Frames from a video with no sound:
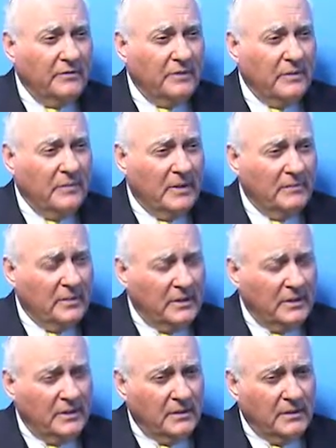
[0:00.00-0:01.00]
They may
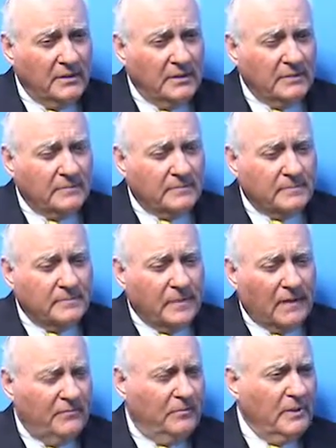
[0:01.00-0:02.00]
be
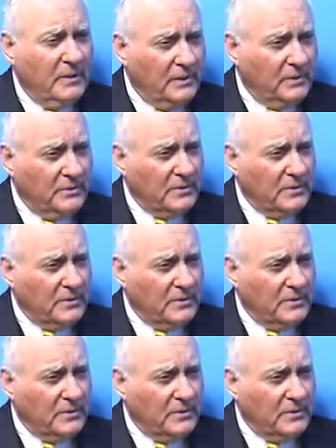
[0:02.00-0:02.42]
familial